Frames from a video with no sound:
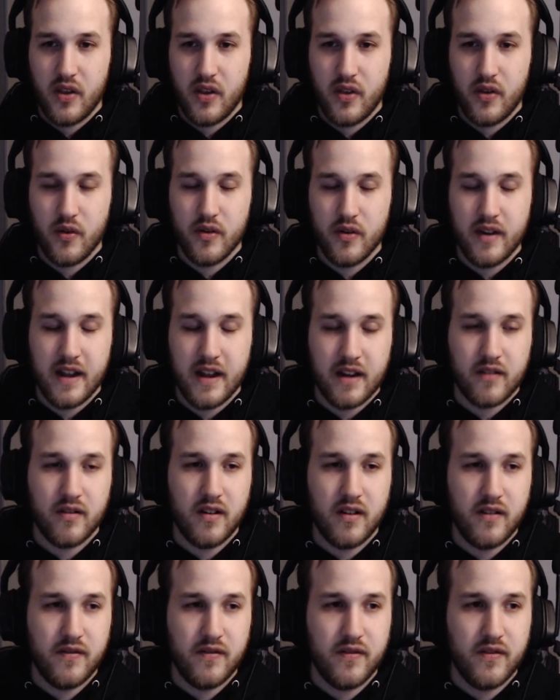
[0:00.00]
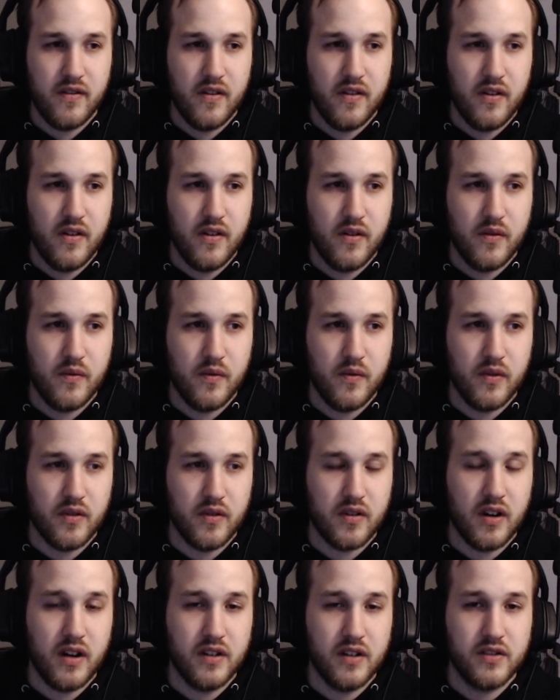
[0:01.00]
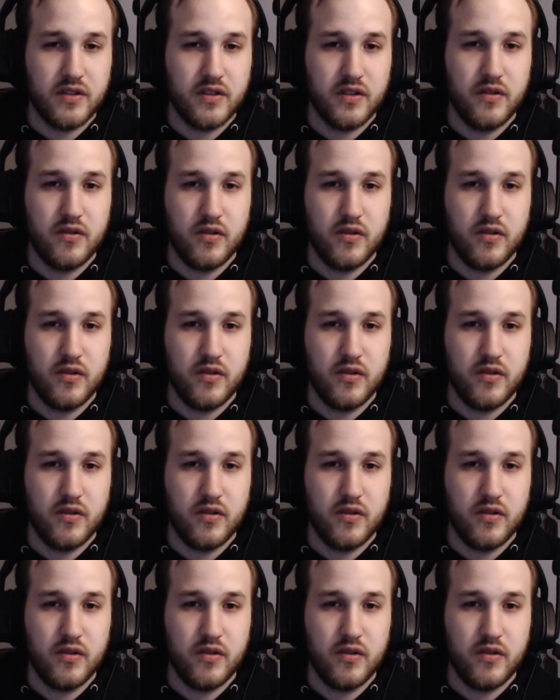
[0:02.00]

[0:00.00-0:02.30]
your Necruff will cause you